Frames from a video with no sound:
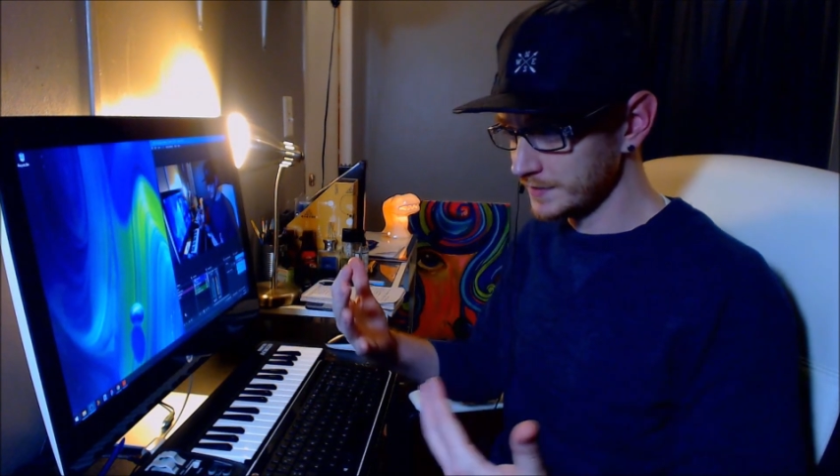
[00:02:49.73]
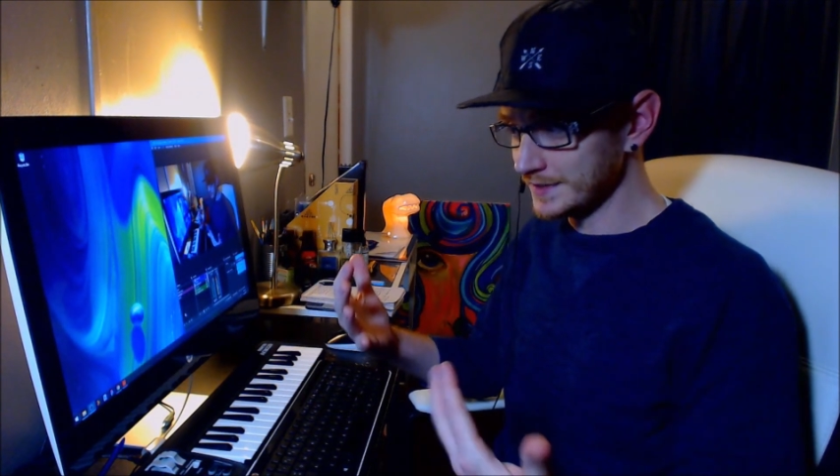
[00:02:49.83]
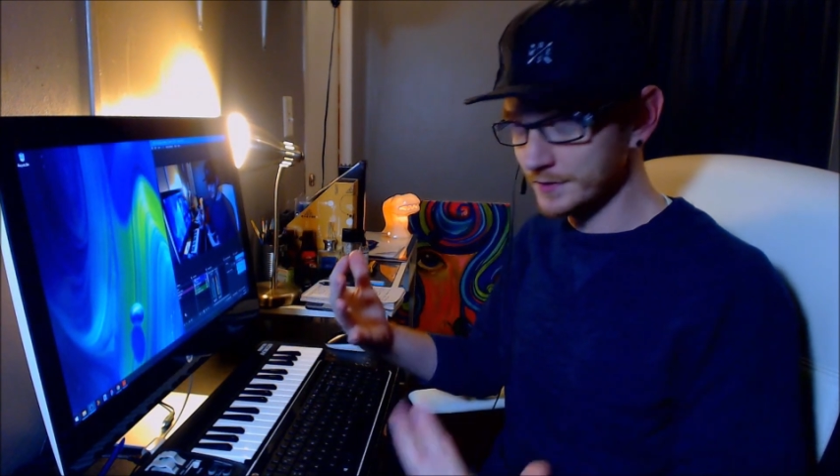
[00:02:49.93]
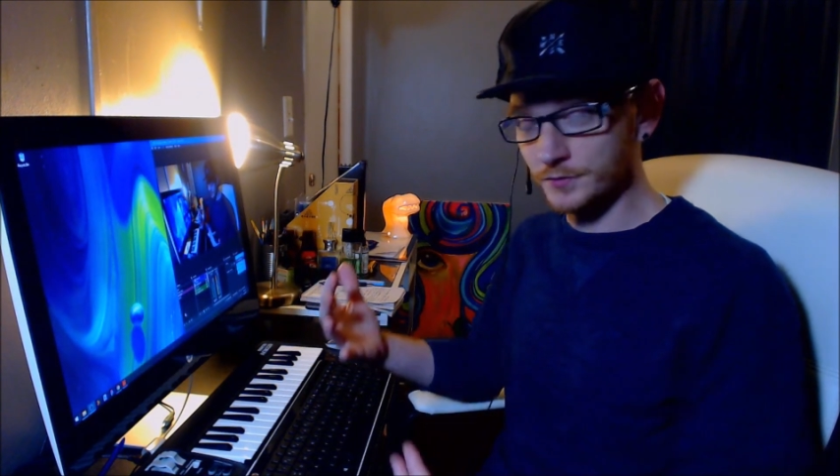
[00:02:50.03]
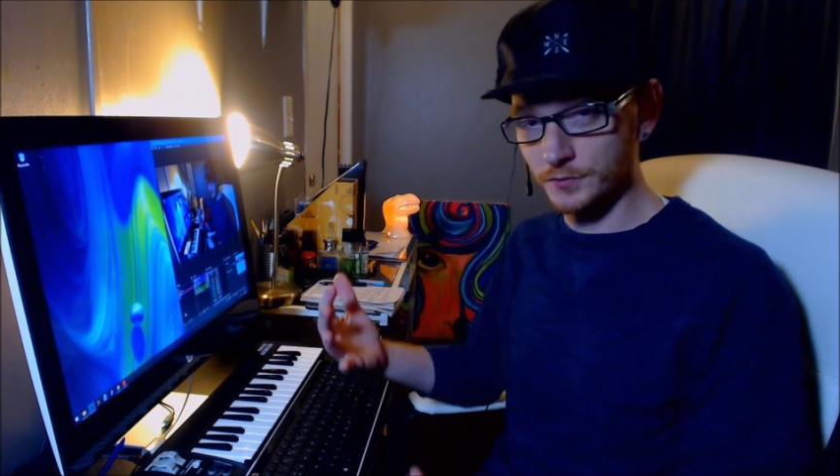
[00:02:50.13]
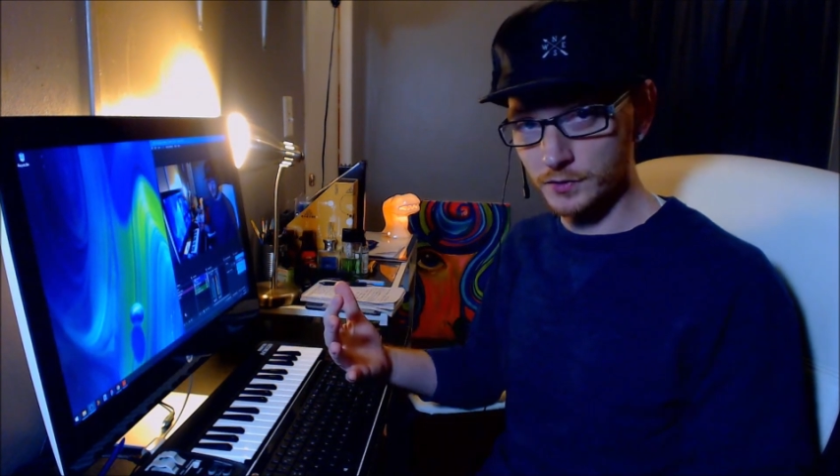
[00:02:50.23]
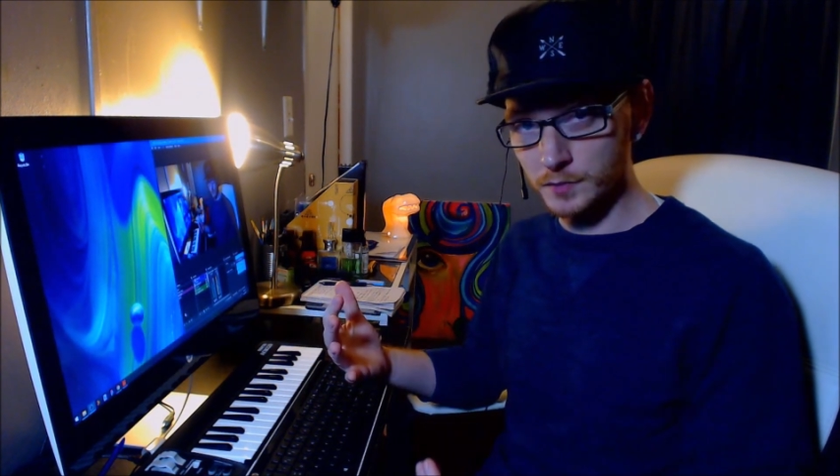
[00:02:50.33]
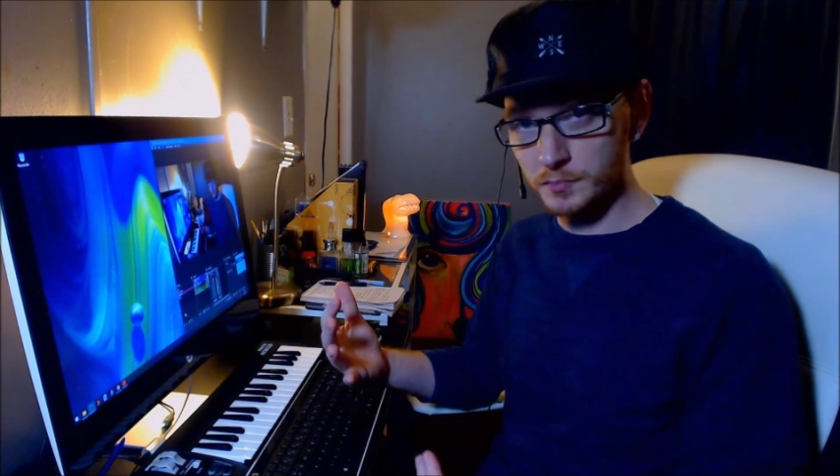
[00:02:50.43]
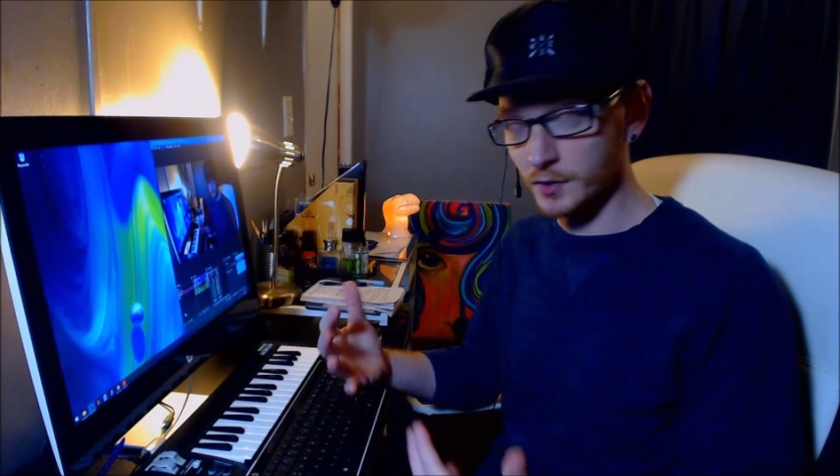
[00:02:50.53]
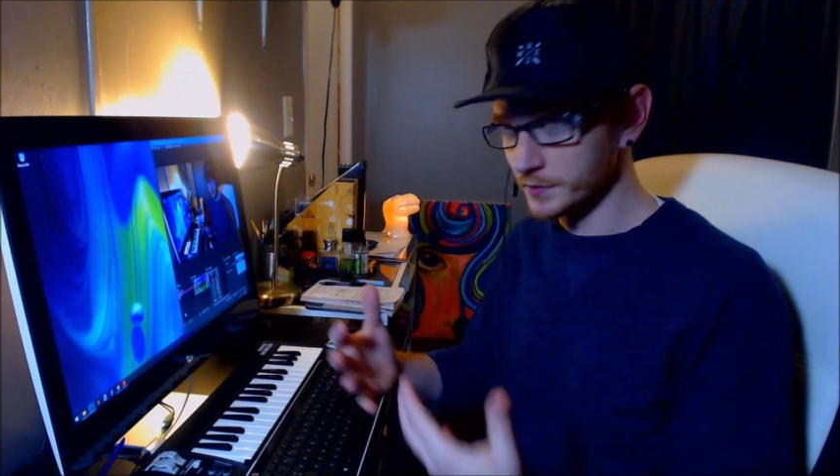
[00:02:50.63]
internal
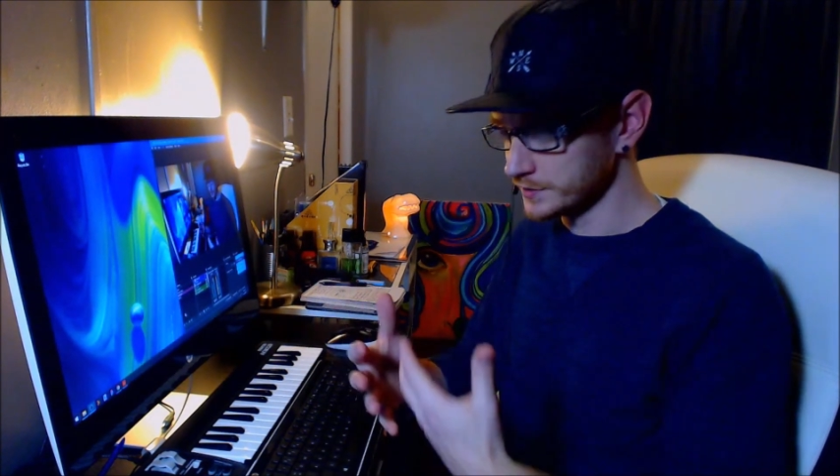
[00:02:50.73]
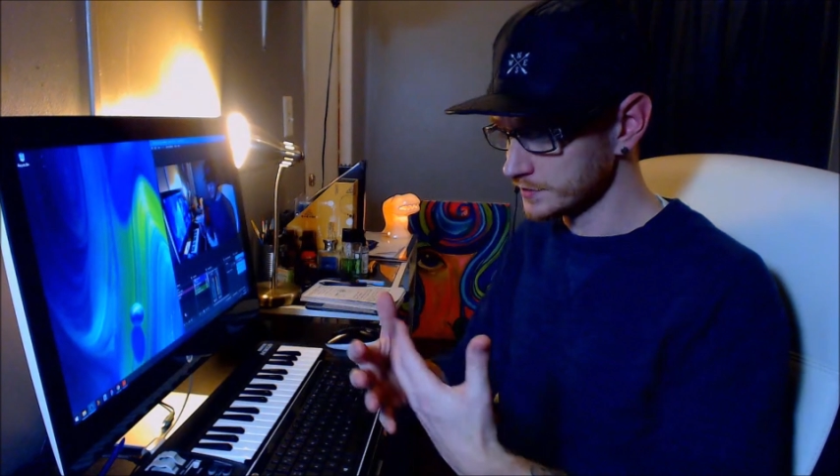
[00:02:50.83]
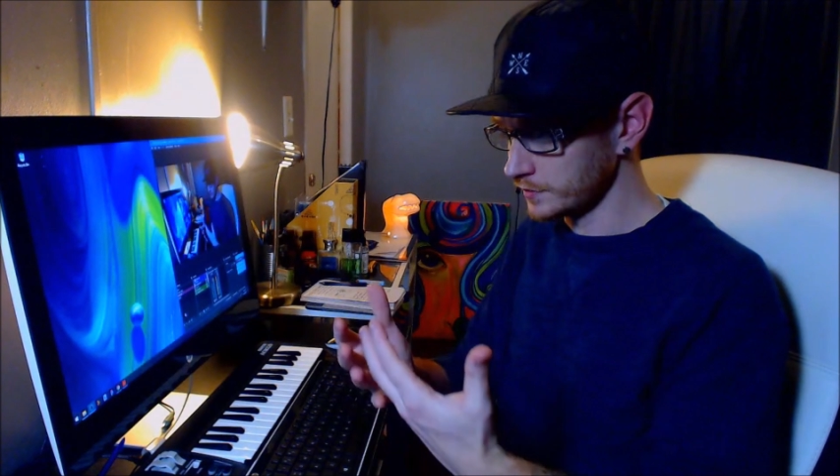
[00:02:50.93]
components